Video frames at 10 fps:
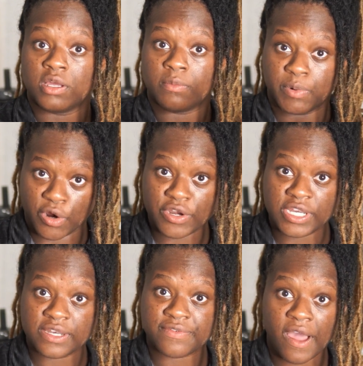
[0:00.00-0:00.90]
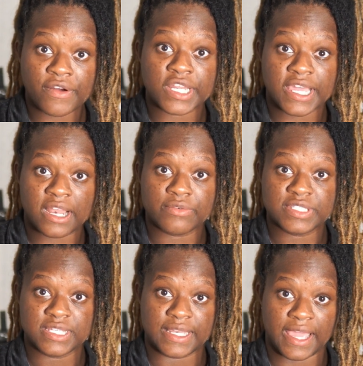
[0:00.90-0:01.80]
burning 500 calories
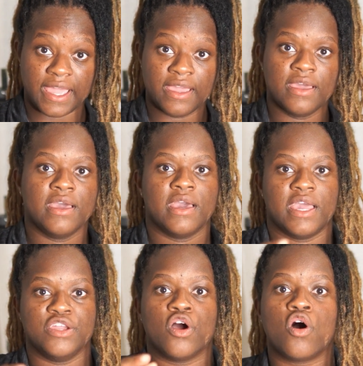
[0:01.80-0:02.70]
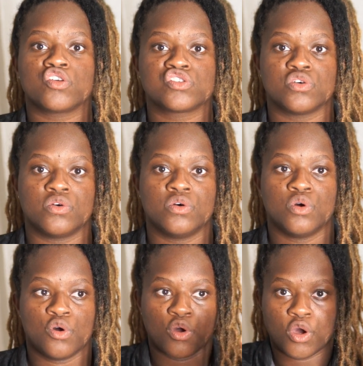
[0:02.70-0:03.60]
a day, and you're also
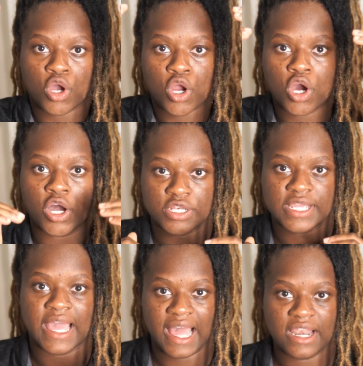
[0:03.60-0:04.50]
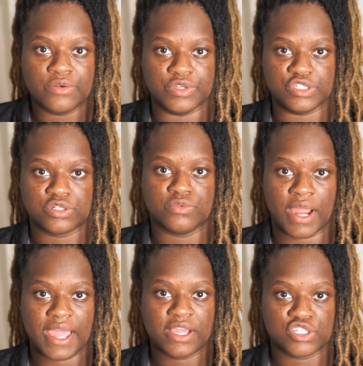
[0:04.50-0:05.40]
cutting calories,
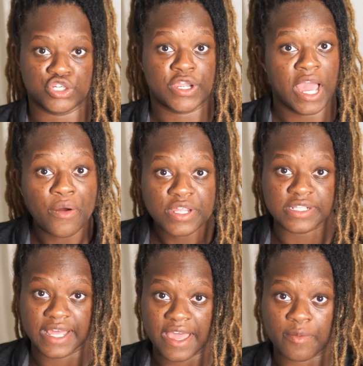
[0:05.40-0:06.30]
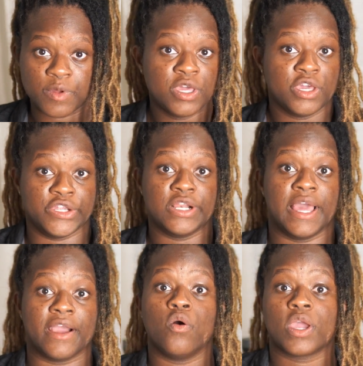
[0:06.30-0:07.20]
right? Because you're counting them, and you're
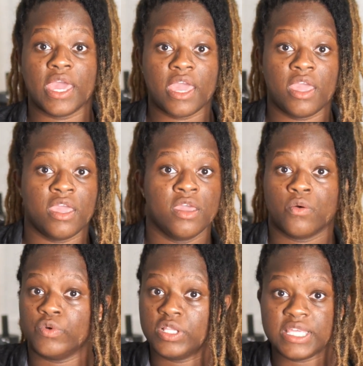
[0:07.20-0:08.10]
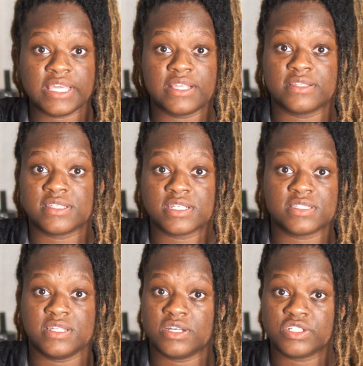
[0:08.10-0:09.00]
like, okay, we're only eating
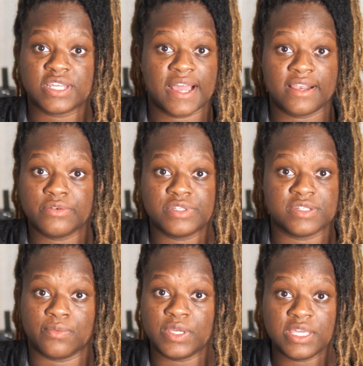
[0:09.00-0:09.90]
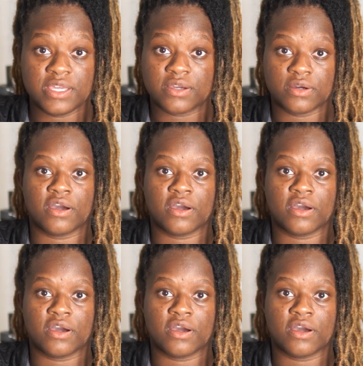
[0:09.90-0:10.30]
1,600 calories a week.